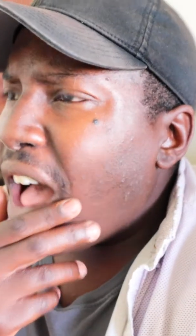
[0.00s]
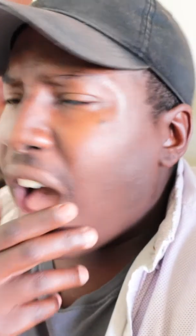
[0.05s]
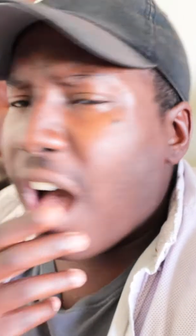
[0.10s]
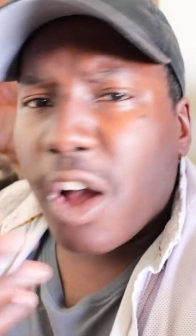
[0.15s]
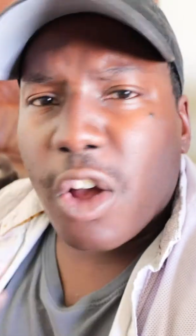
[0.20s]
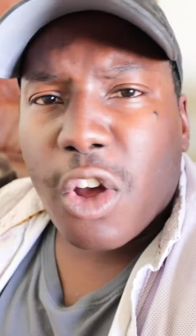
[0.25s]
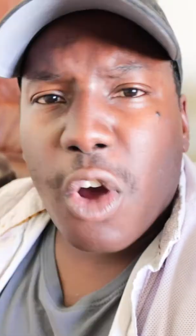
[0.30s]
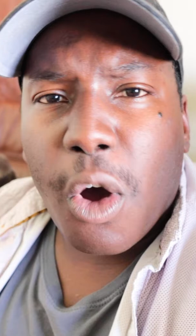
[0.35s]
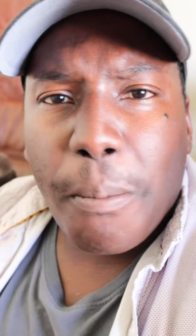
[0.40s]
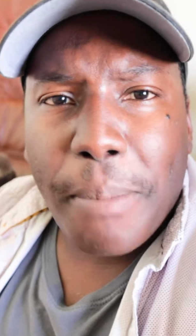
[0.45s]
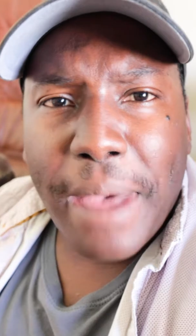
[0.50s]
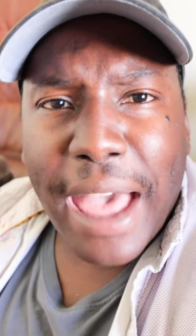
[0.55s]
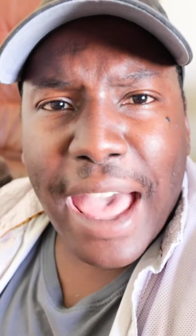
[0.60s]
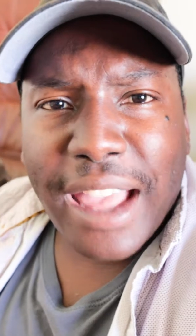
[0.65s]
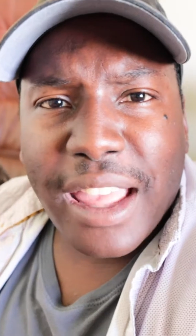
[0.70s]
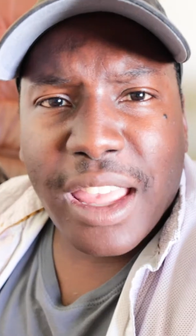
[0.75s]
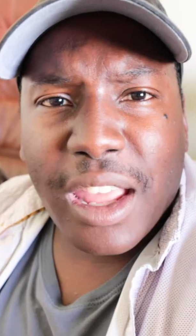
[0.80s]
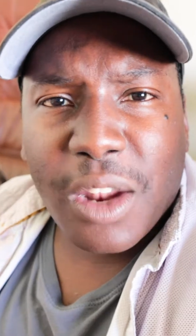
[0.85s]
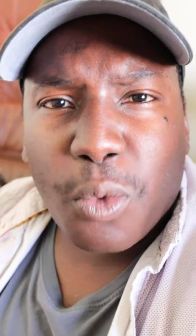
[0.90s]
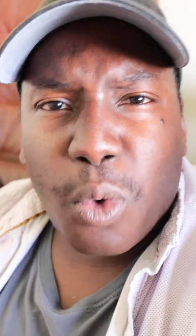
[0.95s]
Uh, go
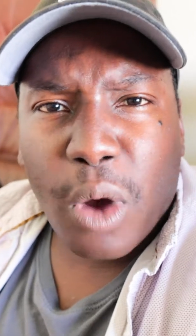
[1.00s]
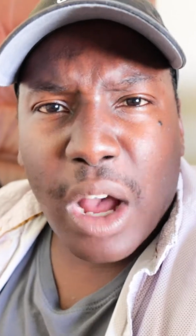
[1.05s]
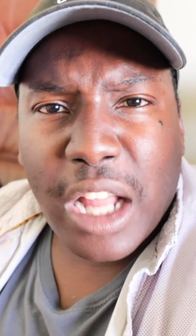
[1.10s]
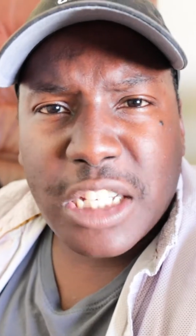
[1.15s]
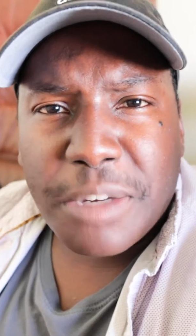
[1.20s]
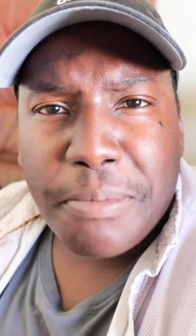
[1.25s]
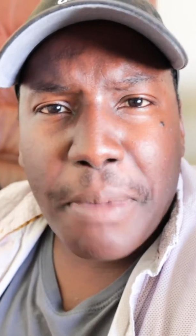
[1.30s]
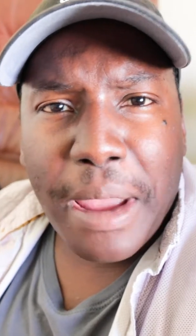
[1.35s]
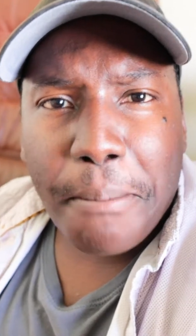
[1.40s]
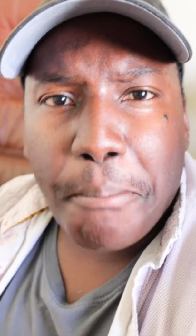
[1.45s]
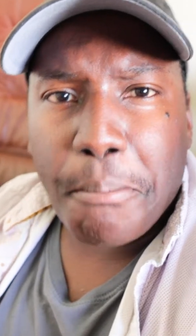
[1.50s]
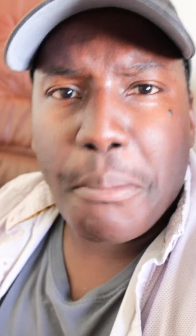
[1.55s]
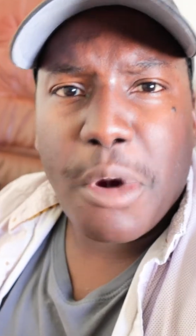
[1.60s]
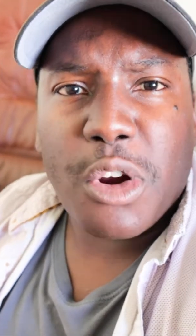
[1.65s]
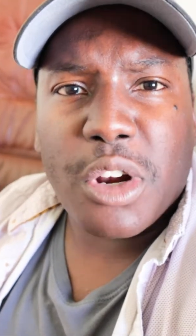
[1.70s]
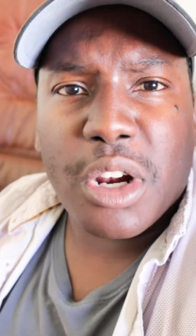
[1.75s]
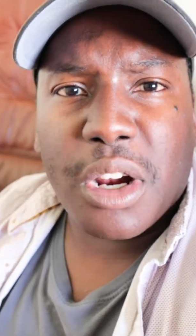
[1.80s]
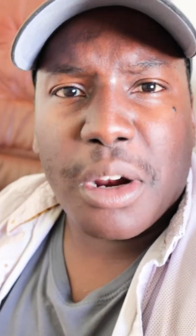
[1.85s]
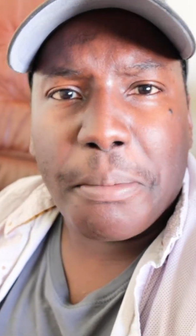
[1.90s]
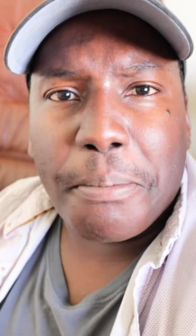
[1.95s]
back and watch my
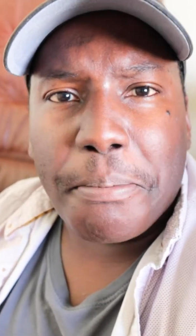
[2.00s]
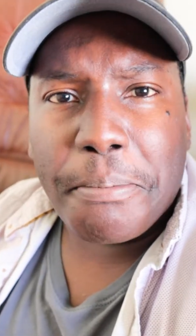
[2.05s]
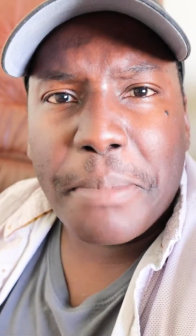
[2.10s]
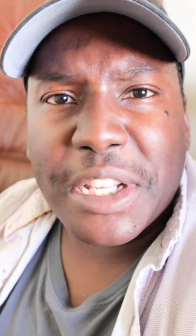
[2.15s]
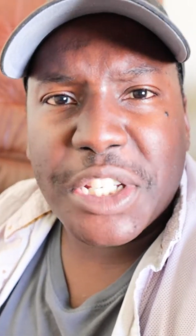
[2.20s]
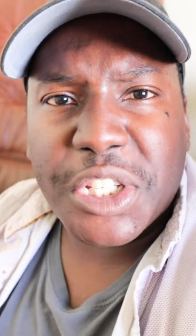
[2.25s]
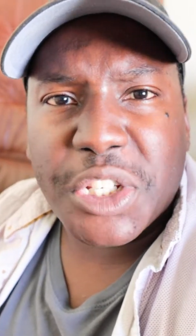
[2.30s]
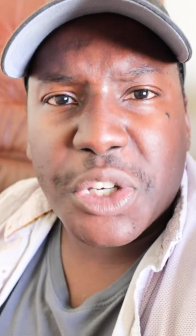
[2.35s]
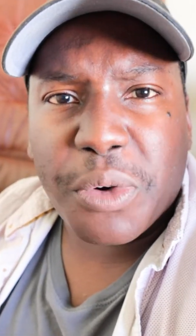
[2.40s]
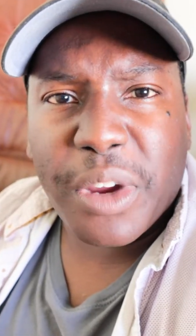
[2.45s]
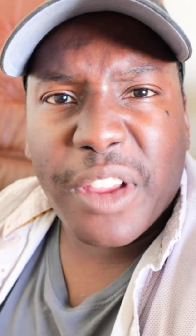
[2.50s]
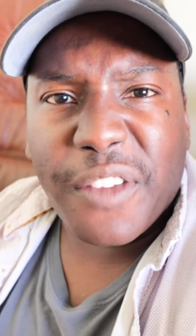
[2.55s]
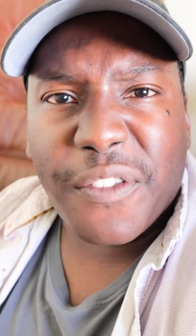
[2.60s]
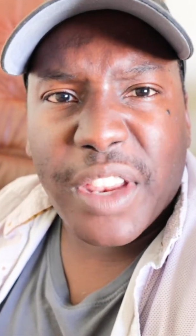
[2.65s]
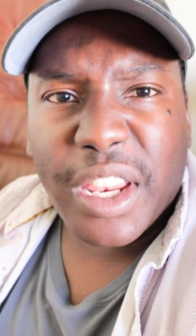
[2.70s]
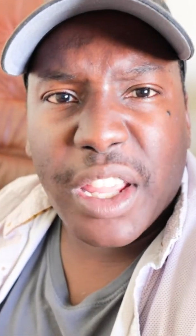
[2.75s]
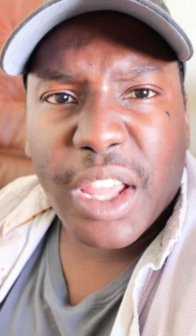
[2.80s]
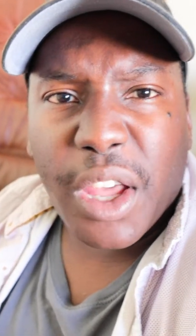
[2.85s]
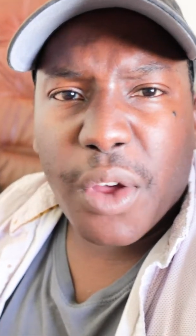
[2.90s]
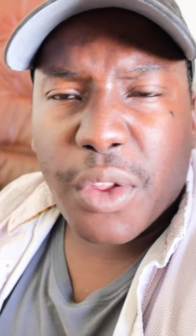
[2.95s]
murder mystery
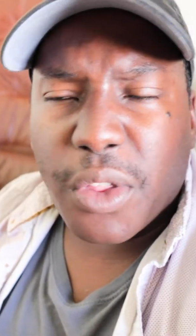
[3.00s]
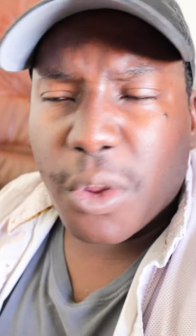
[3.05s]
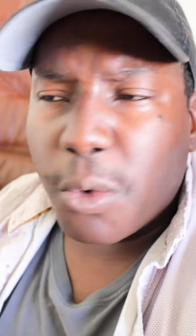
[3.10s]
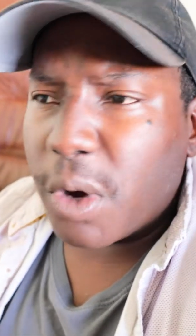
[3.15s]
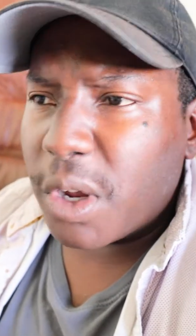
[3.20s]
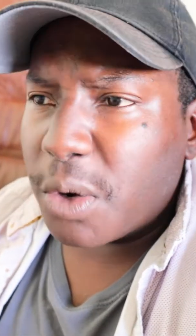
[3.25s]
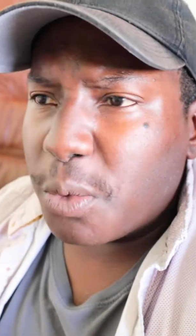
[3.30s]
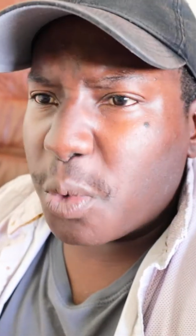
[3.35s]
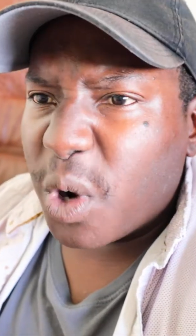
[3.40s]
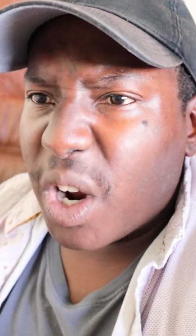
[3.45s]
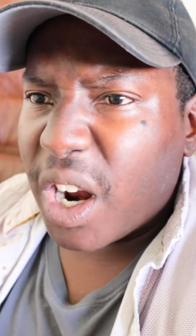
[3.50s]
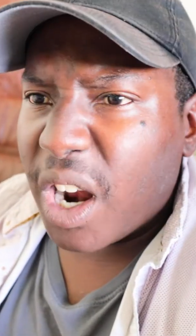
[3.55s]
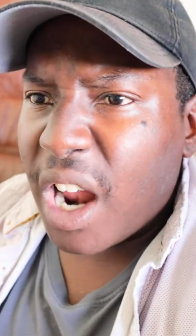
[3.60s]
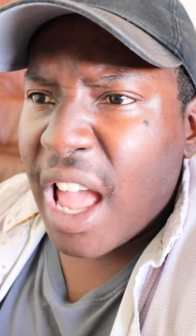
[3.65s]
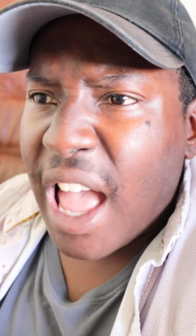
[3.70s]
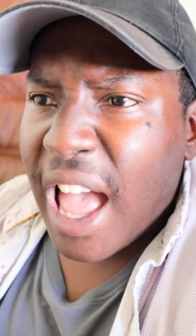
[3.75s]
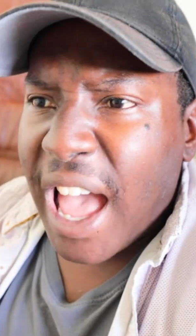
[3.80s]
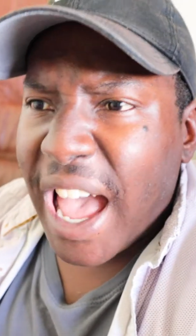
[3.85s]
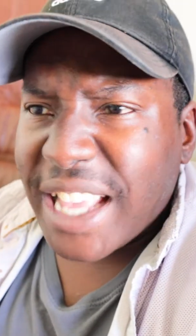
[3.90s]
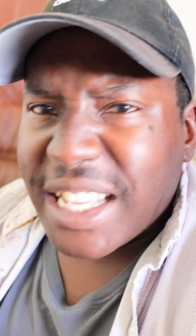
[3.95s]
video, the one where
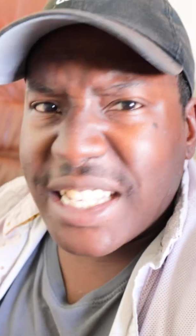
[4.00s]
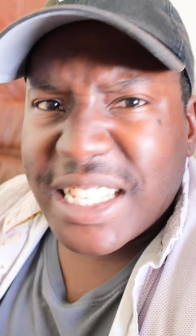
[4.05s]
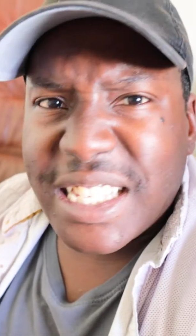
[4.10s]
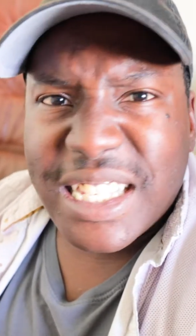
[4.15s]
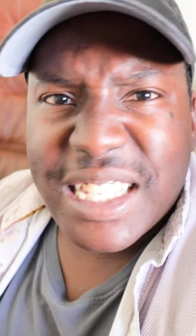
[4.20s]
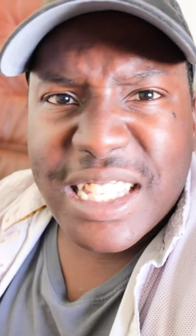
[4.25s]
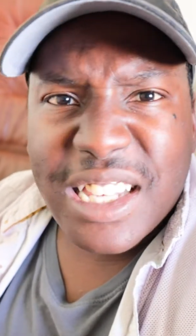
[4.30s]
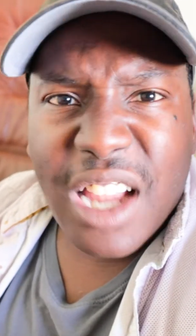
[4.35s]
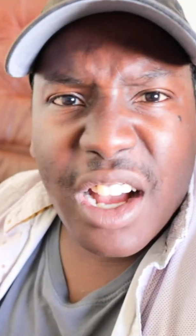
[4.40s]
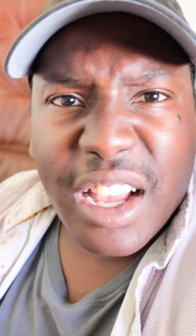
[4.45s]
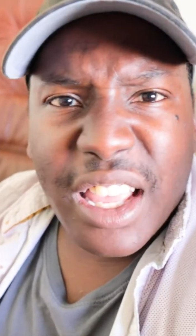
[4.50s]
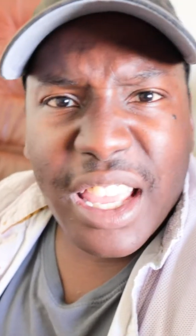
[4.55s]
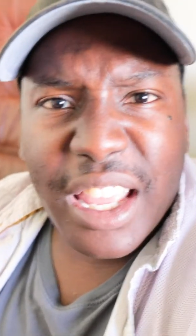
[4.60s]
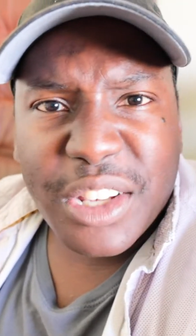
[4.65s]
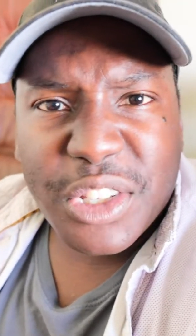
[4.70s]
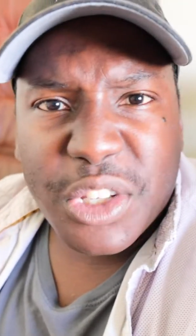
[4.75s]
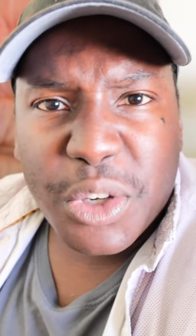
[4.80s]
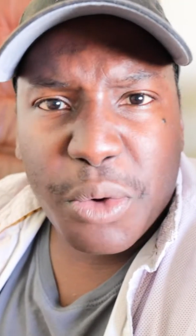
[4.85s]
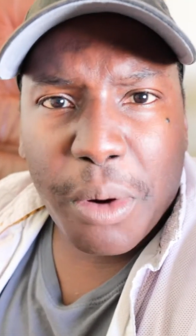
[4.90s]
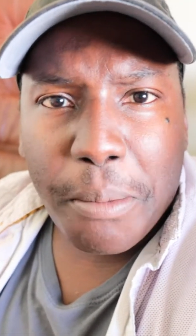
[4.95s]
I snuck
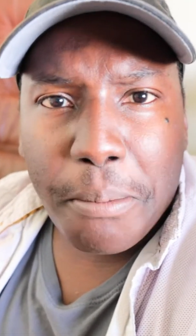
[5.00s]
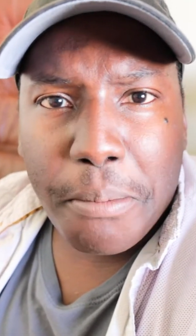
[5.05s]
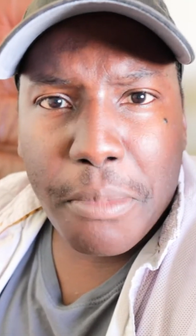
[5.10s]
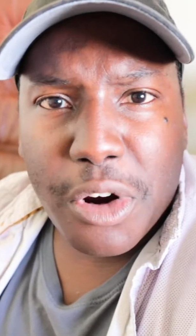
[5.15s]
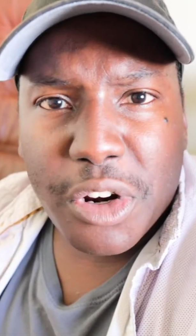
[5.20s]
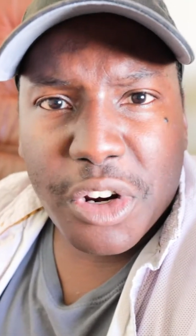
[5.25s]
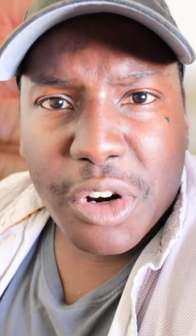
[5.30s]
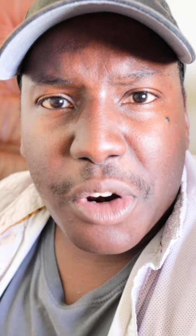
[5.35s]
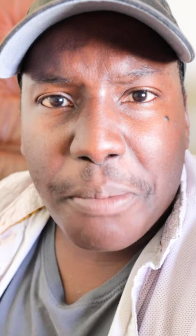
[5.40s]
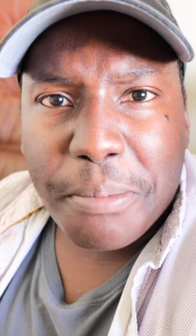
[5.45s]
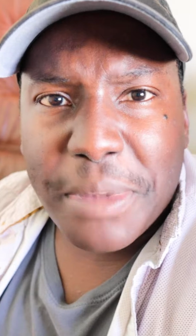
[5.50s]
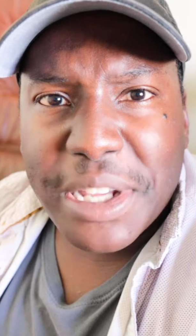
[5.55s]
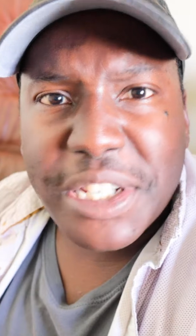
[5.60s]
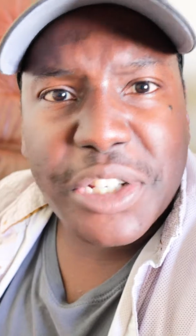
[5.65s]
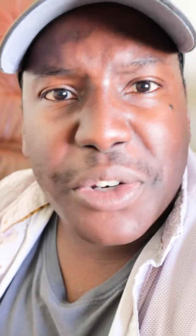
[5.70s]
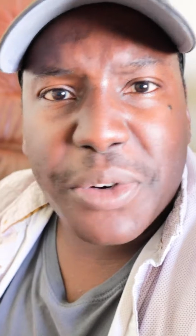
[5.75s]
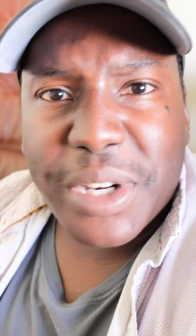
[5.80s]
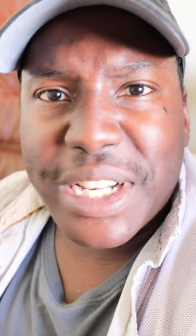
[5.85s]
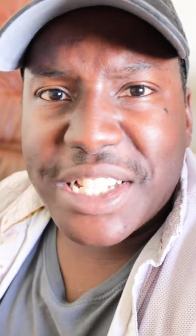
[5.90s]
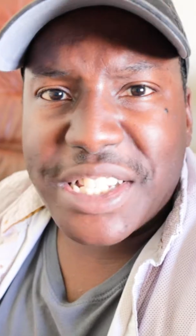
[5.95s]
into a murder
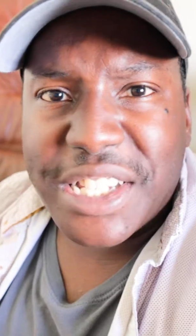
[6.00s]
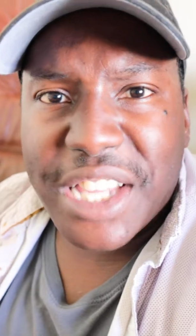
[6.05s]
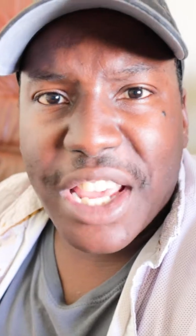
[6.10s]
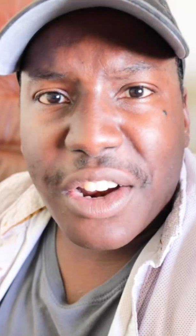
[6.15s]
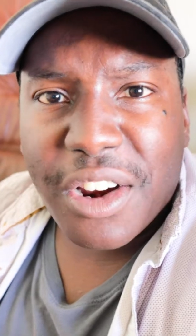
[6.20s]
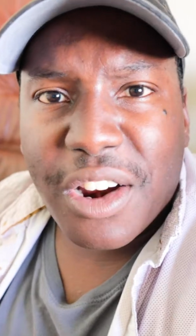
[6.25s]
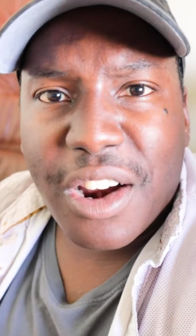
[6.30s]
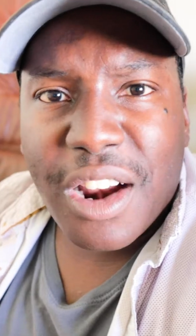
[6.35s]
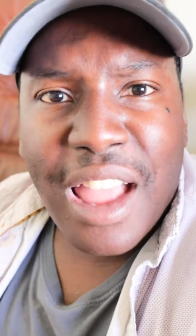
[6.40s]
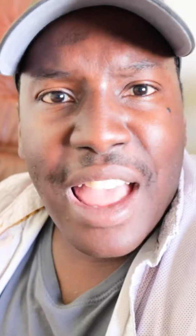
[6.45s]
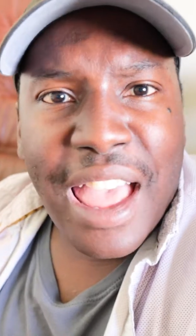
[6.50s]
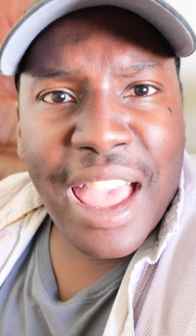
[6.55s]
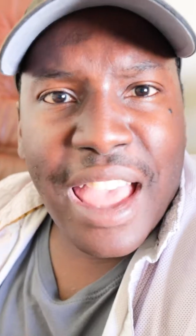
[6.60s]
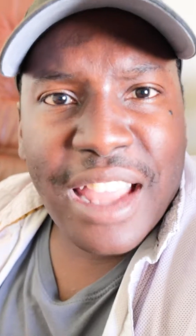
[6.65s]
mystery dinner